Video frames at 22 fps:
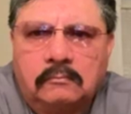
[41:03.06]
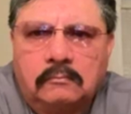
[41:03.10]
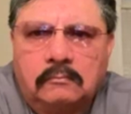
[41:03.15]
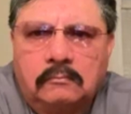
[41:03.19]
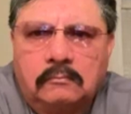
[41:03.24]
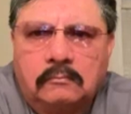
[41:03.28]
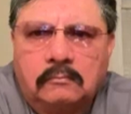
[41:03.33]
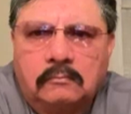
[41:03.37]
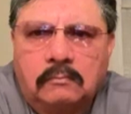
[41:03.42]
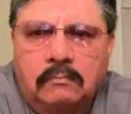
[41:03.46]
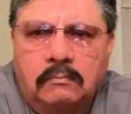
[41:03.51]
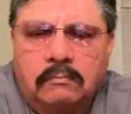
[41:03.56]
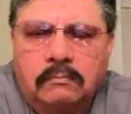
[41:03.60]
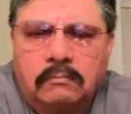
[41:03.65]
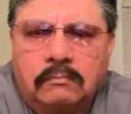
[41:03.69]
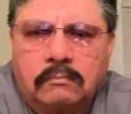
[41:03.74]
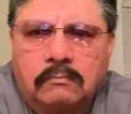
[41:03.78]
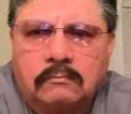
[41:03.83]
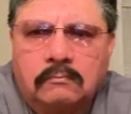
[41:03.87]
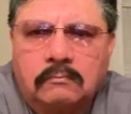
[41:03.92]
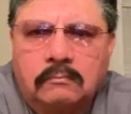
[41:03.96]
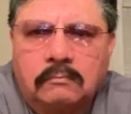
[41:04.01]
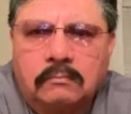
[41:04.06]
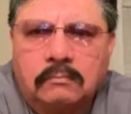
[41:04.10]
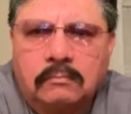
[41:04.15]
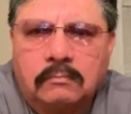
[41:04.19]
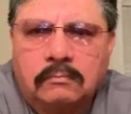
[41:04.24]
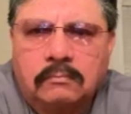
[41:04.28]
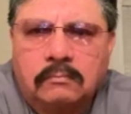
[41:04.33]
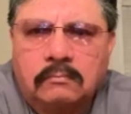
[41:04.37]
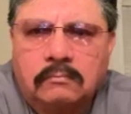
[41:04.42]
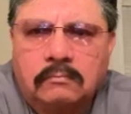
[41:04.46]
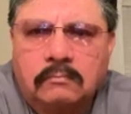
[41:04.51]

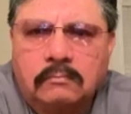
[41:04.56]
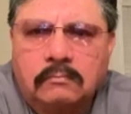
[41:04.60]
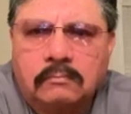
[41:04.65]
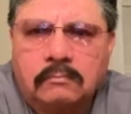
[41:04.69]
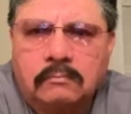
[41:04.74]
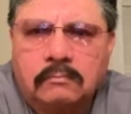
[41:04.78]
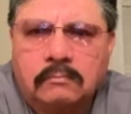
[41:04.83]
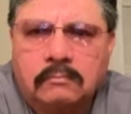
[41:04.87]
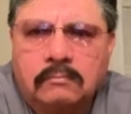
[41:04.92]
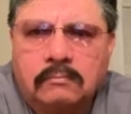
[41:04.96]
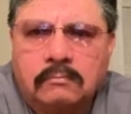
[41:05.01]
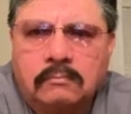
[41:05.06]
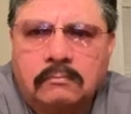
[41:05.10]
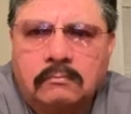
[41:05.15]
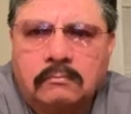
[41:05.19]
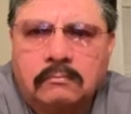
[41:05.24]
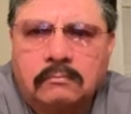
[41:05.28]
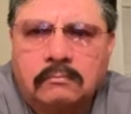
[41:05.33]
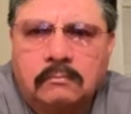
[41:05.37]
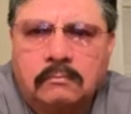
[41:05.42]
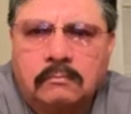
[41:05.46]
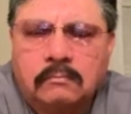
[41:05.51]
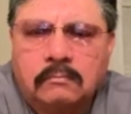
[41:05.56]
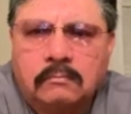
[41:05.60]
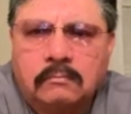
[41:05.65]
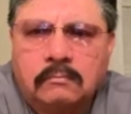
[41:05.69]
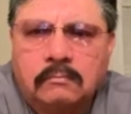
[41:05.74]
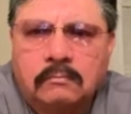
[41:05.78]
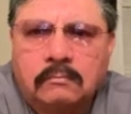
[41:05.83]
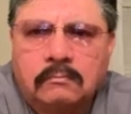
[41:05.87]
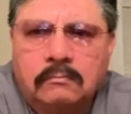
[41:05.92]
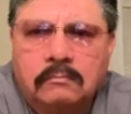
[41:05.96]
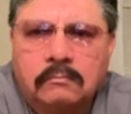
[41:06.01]

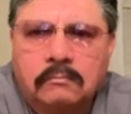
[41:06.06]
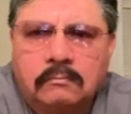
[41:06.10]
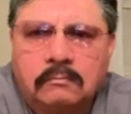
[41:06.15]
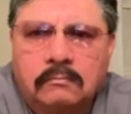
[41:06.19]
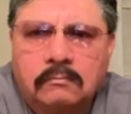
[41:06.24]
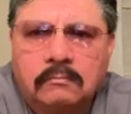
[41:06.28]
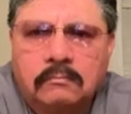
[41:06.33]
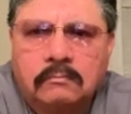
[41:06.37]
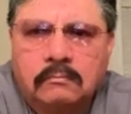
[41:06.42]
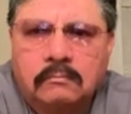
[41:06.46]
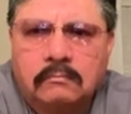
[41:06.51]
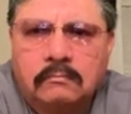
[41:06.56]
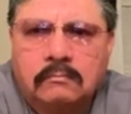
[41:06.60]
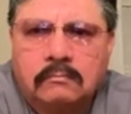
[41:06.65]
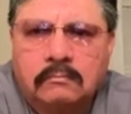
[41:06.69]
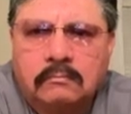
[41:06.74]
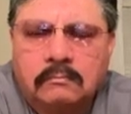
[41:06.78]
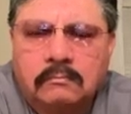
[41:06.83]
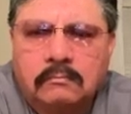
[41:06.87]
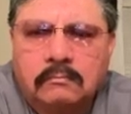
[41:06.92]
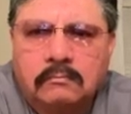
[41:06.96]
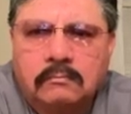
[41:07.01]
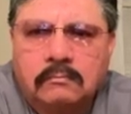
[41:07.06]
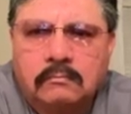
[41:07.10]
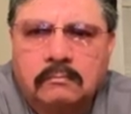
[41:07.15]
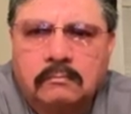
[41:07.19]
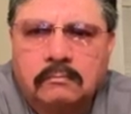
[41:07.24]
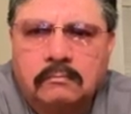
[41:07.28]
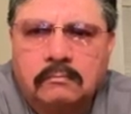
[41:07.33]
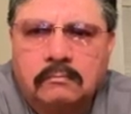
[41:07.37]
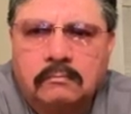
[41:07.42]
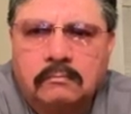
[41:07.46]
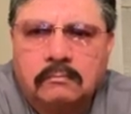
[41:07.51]

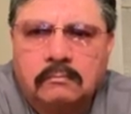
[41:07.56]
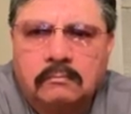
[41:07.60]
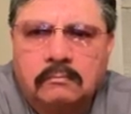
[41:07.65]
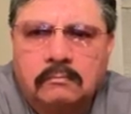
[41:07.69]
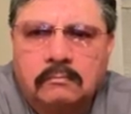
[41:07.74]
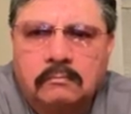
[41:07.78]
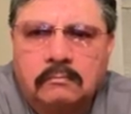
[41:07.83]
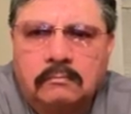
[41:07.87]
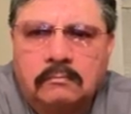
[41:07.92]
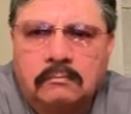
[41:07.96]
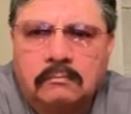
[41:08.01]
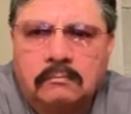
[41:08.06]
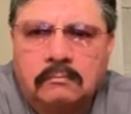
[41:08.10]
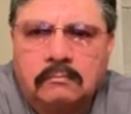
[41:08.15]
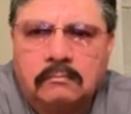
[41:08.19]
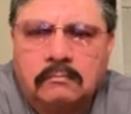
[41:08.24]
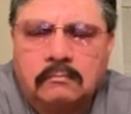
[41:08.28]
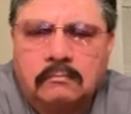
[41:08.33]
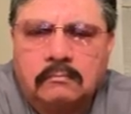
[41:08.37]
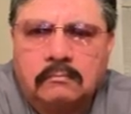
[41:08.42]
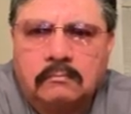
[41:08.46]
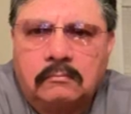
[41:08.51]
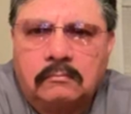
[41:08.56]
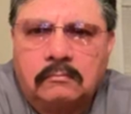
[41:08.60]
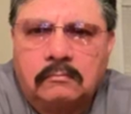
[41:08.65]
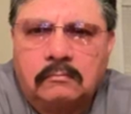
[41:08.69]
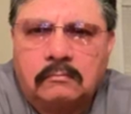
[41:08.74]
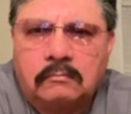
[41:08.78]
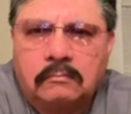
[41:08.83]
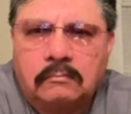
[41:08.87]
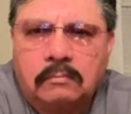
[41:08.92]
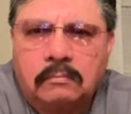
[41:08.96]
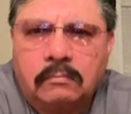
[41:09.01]

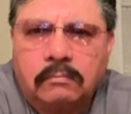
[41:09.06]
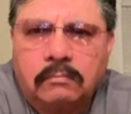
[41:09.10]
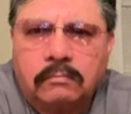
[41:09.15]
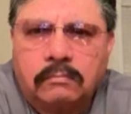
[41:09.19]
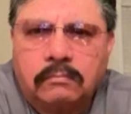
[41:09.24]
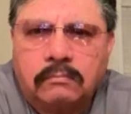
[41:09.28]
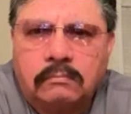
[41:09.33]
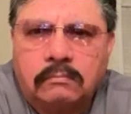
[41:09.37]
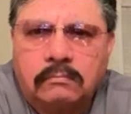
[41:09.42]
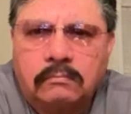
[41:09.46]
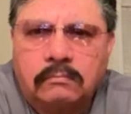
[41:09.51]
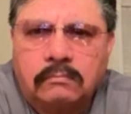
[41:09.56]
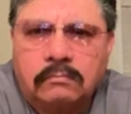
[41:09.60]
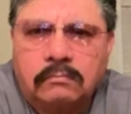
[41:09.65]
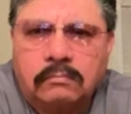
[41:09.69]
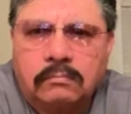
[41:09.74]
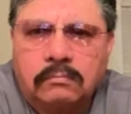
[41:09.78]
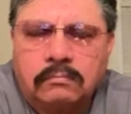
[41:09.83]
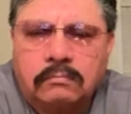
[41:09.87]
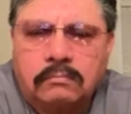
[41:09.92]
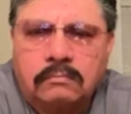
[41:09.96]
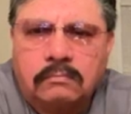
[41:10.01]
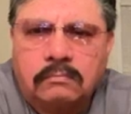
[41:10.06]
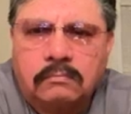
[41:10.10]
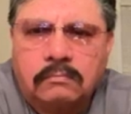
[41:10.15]
[no speech]